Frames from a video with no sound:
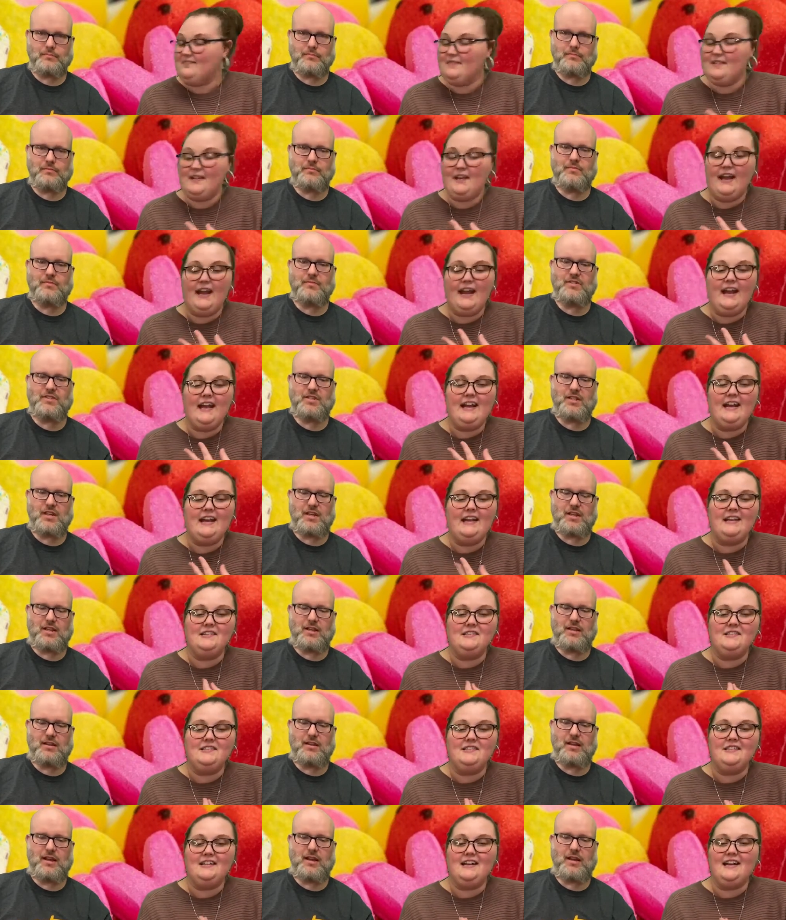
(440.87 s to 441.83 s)
Speaker 1: and sticky
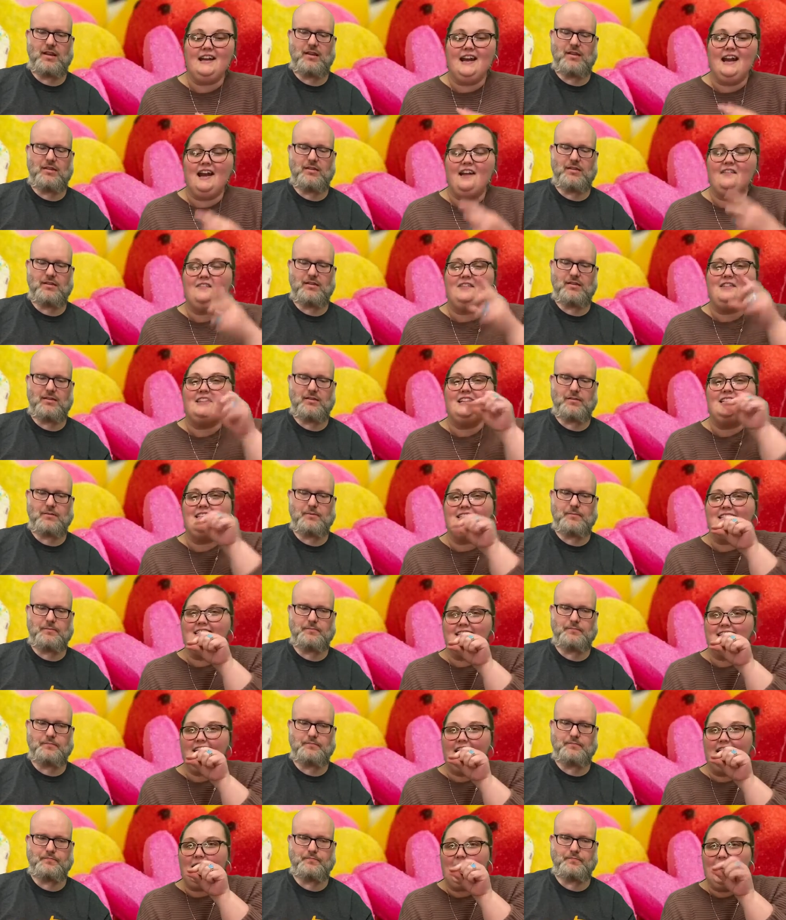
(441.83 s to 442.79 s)
things. everything's
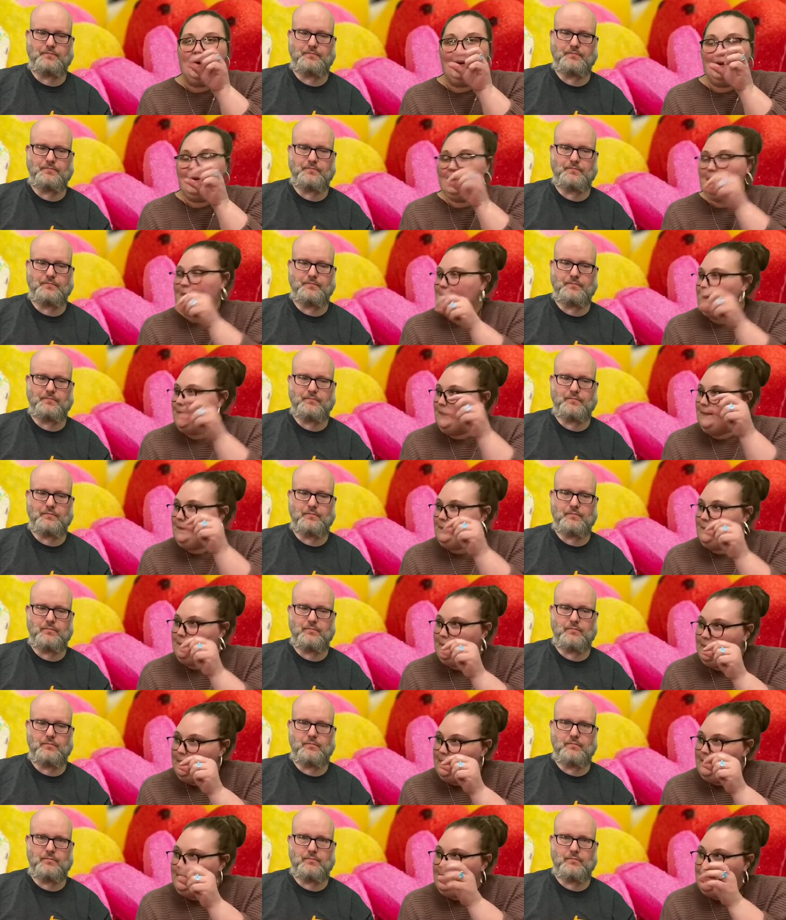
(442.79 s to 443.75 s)
like
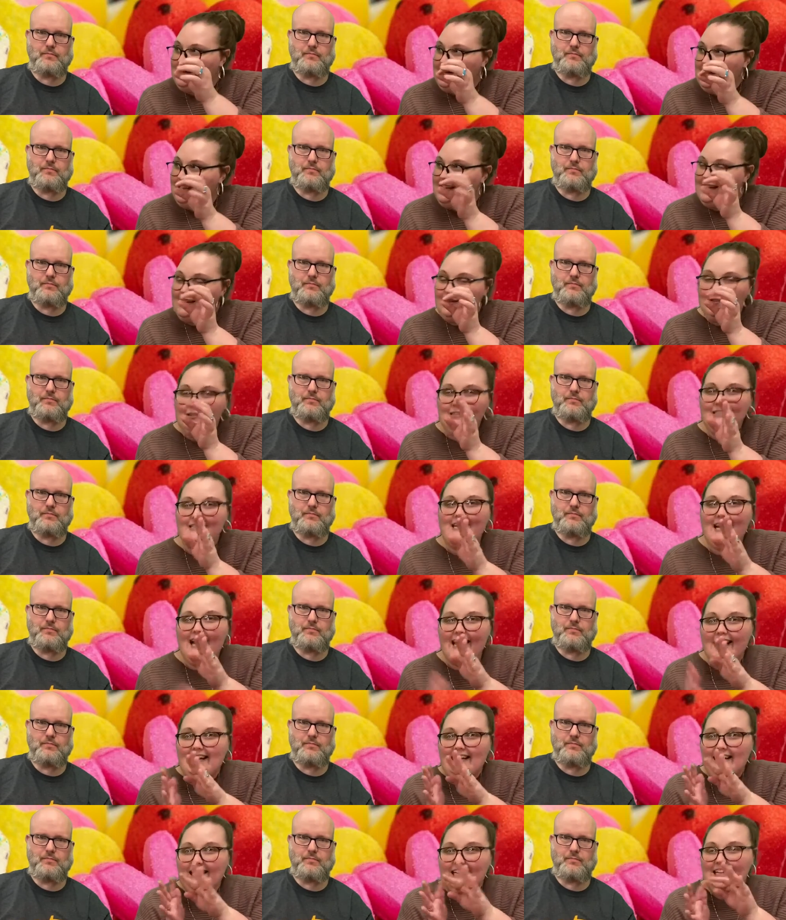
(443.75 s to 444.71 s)
little
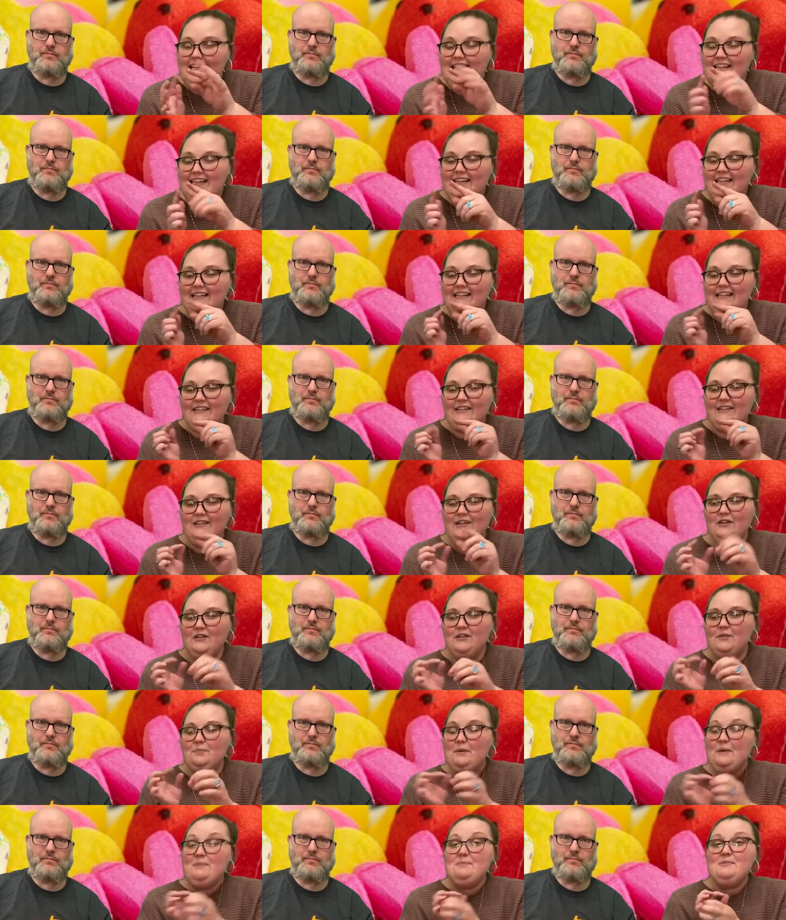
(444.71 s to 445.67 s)
tiny. You know, the
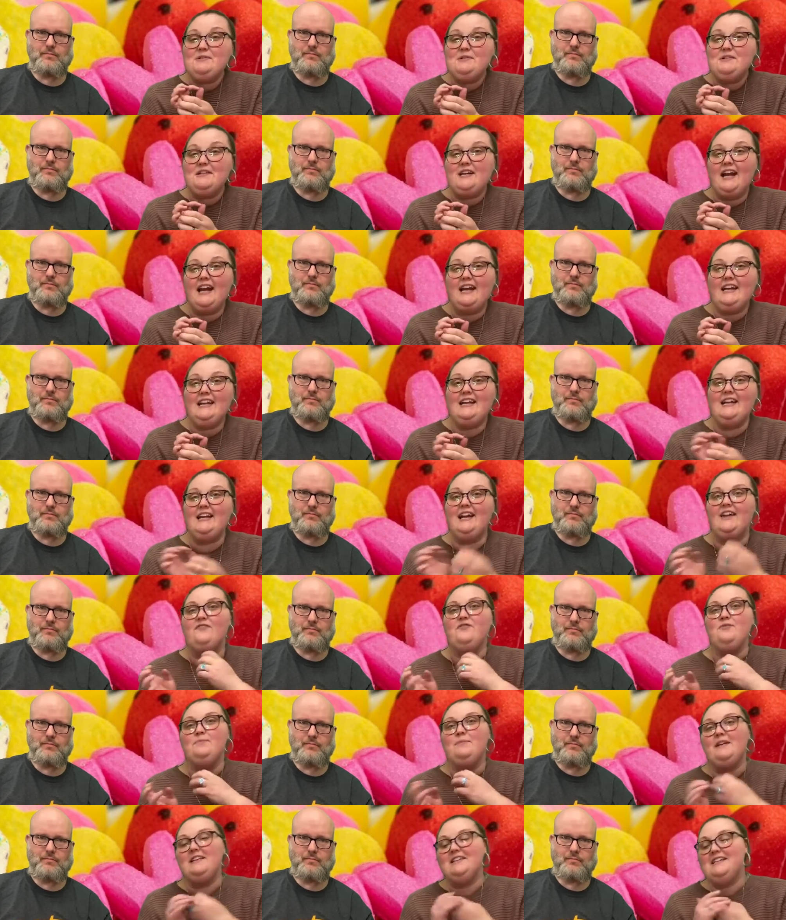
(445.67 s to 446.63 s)
peeps are tiny. You have to
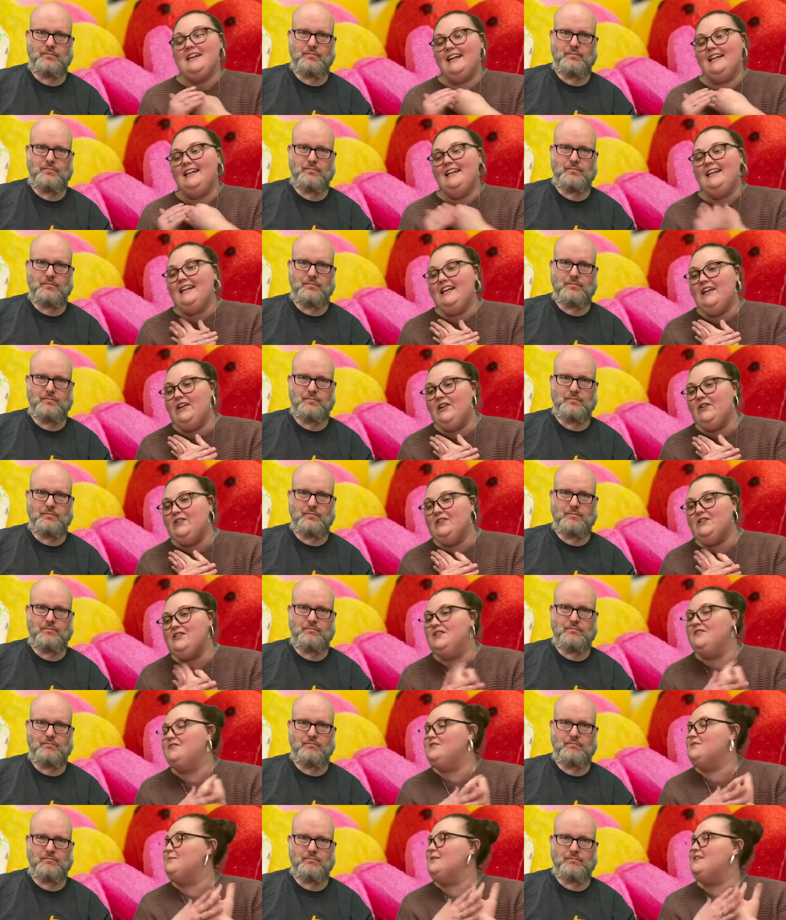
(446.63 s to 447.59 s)
make tiny kilts. You have to
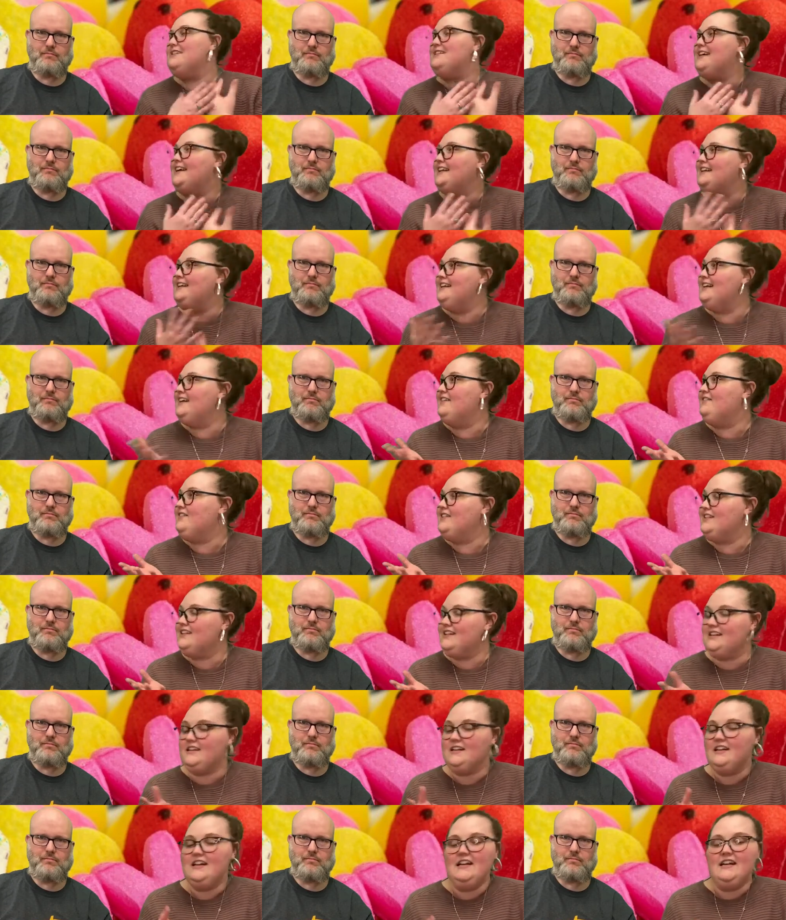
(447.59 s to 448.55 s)
make tiny everything.